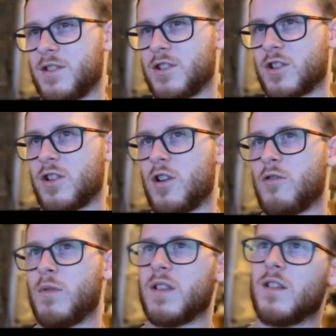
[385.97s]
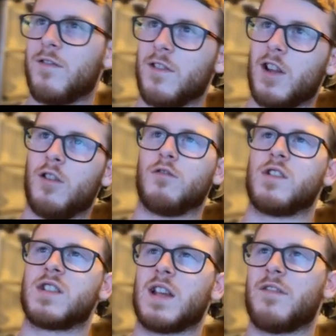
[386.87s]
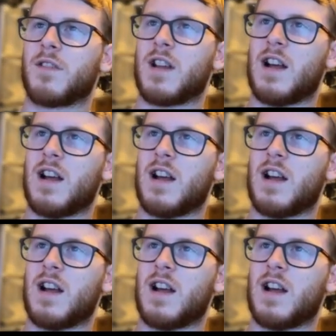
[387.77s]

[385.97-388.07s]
Just go with the flow. Because if